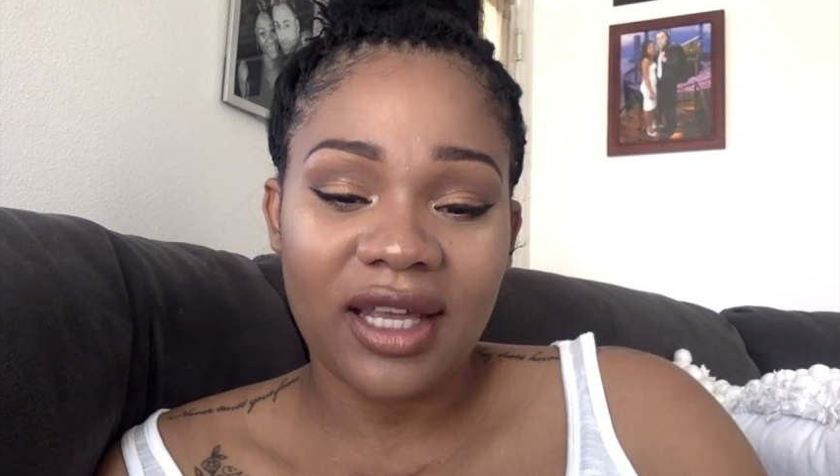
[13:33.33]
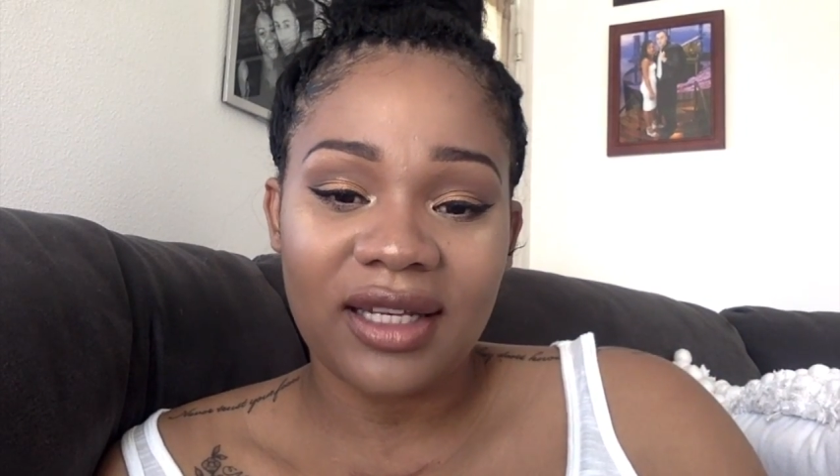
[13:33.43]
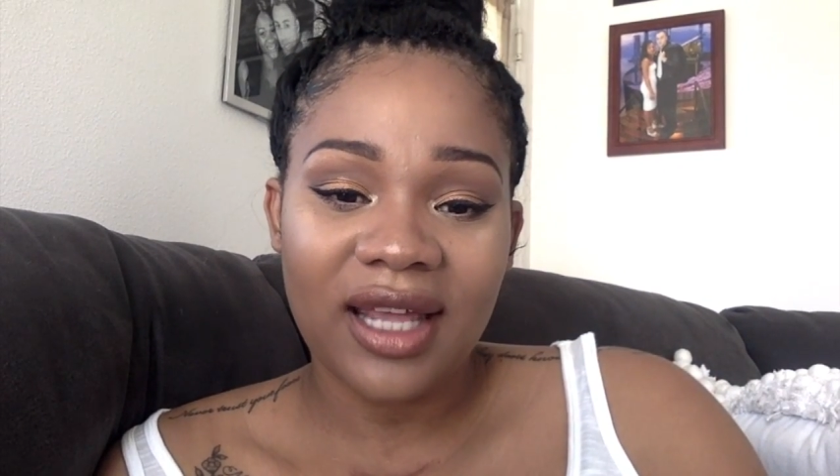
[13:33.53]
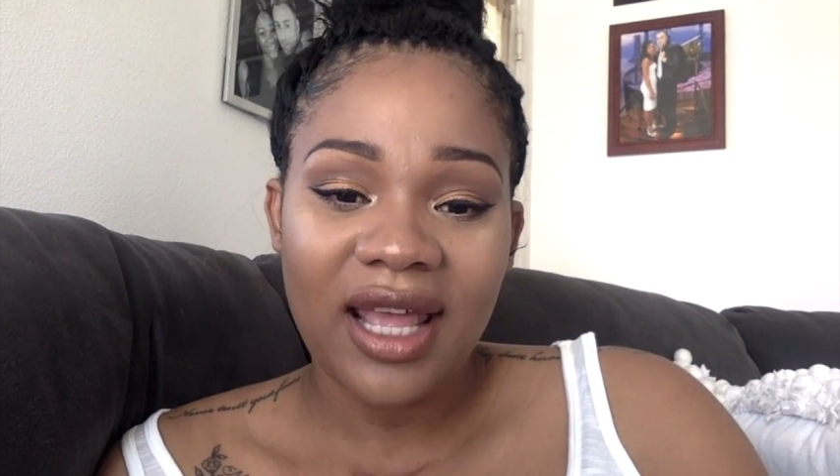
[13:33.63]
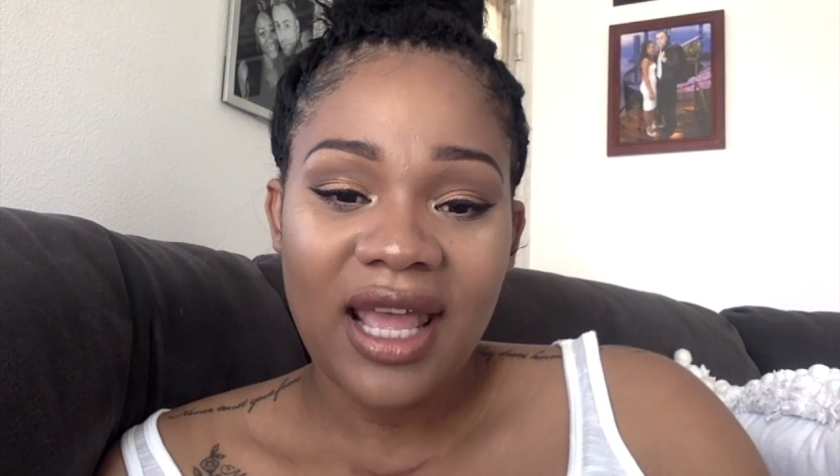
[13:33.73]

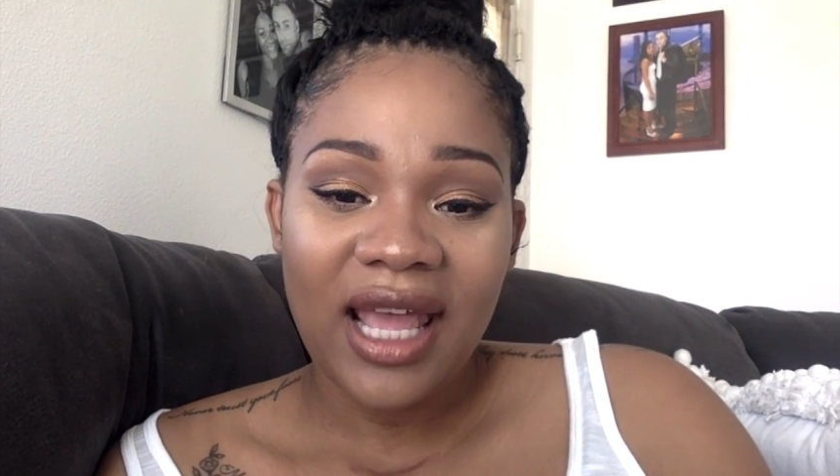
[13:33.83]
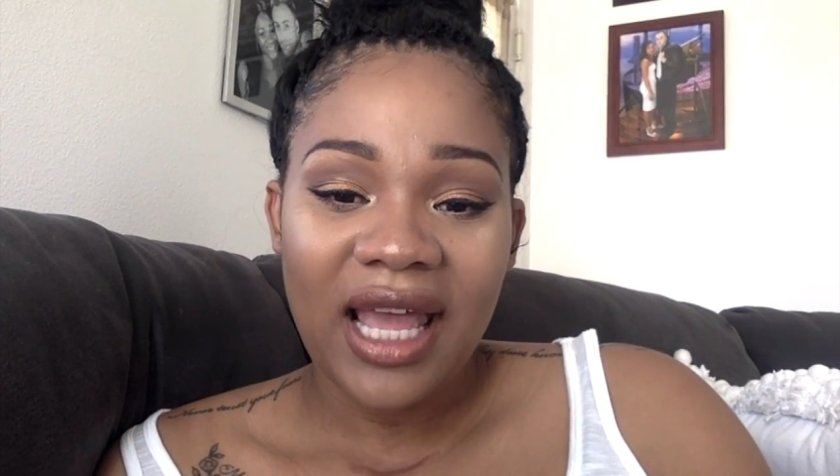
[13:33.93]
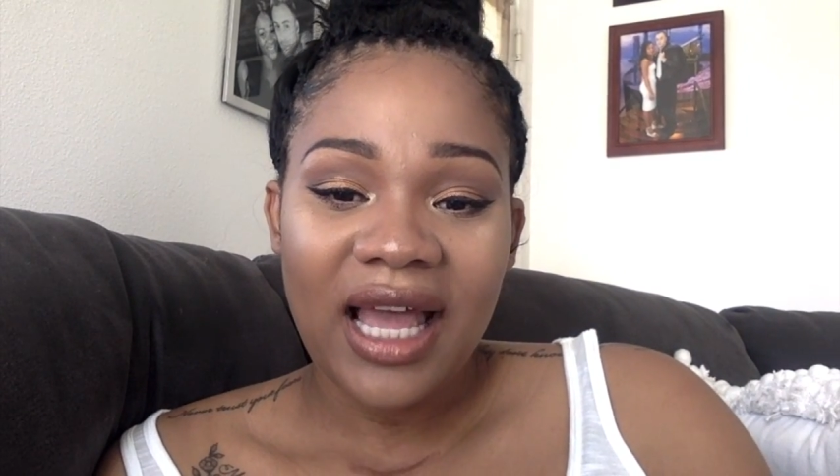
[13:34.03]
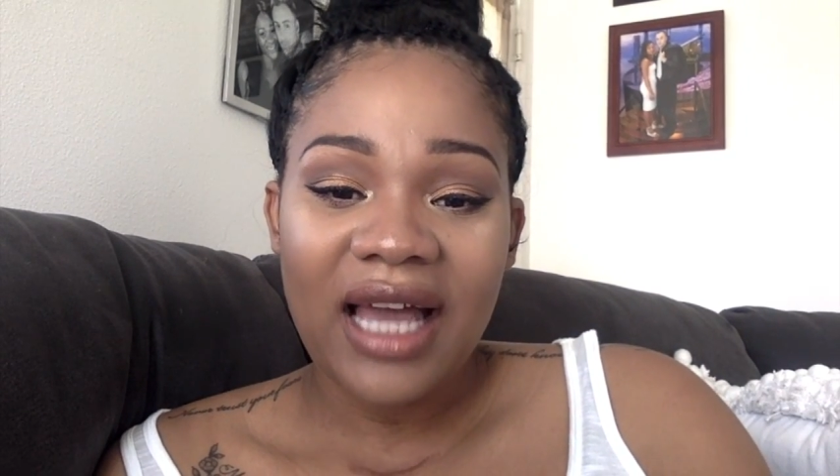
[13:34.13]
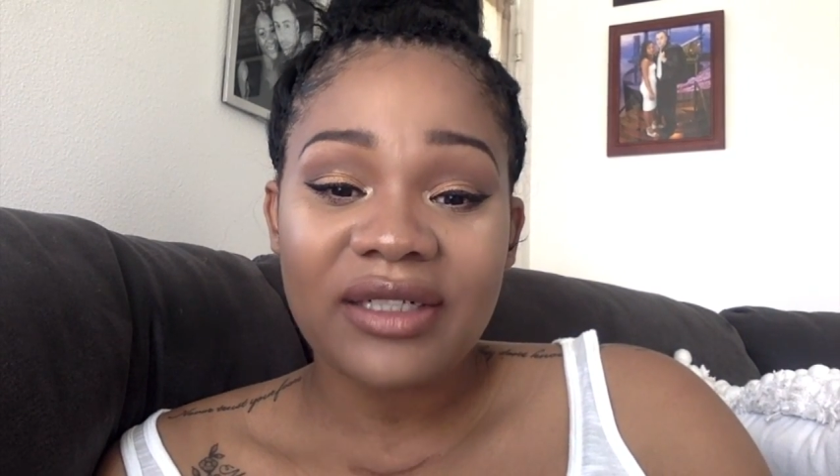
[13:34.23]
And
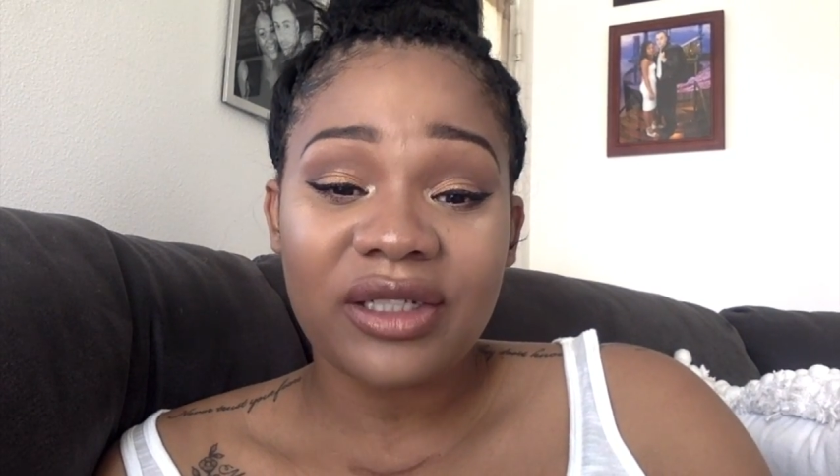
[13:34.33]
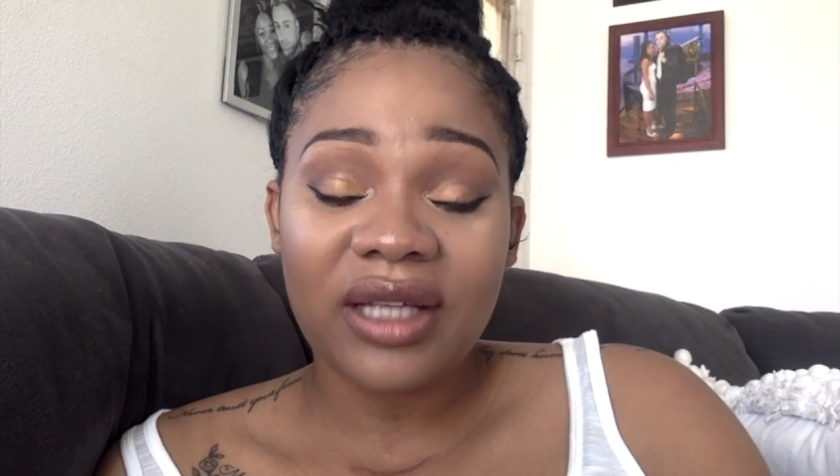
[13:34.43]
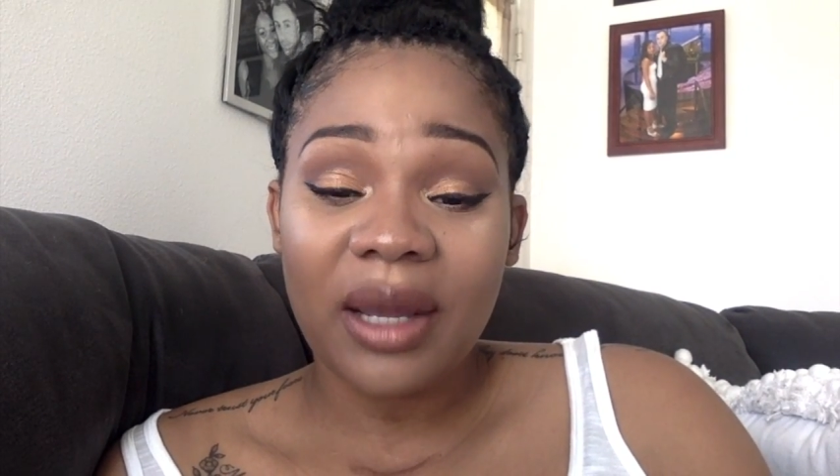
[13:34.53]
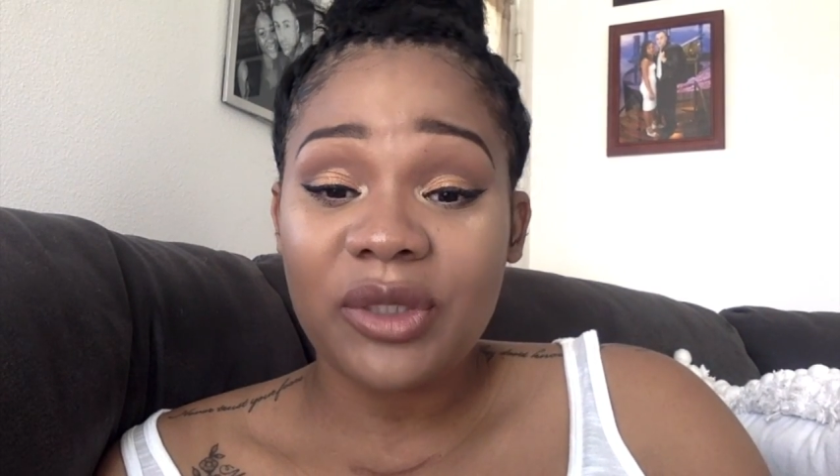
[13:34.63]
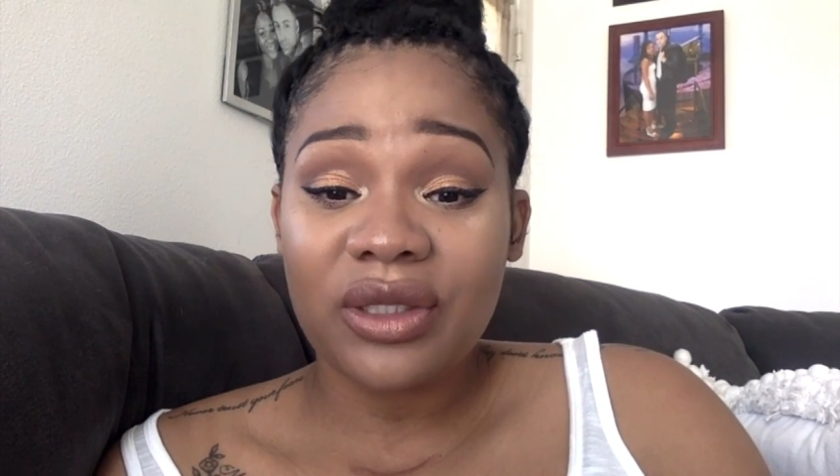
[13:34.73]
I'm
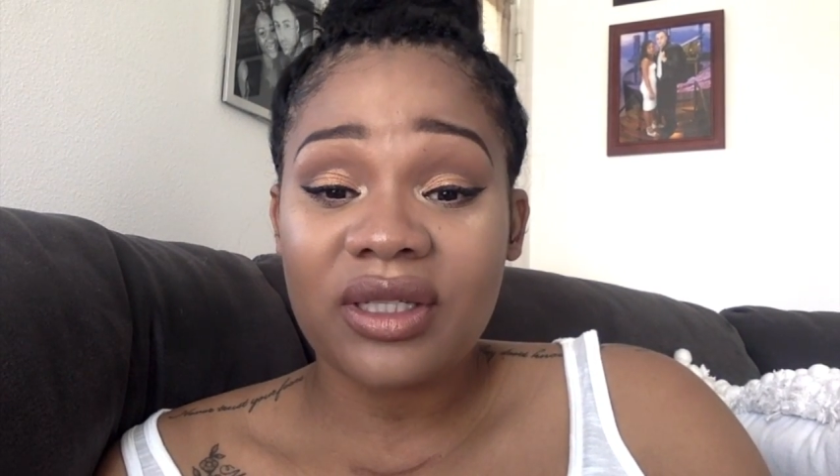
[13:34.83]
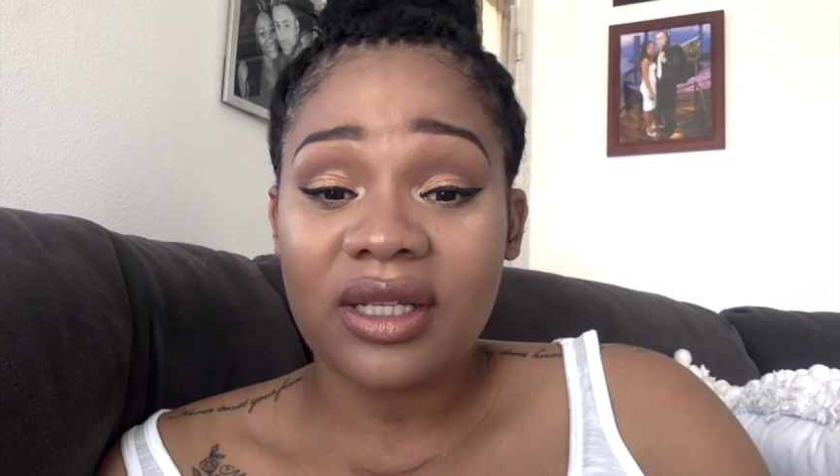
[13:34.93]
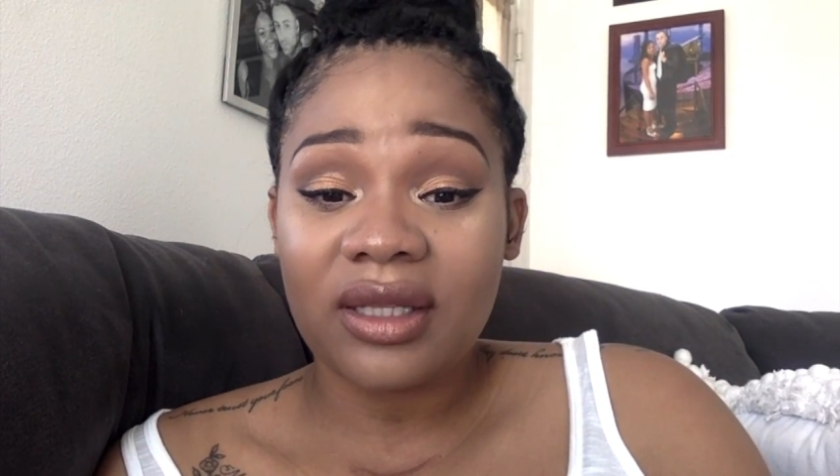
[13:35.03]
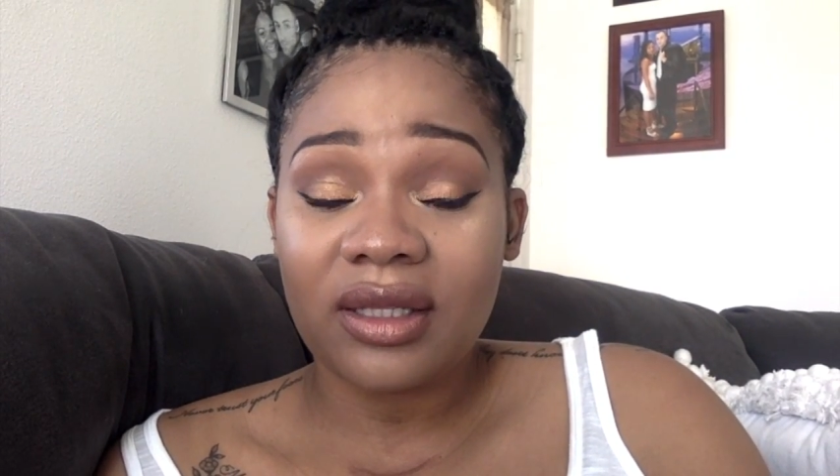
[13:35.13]
just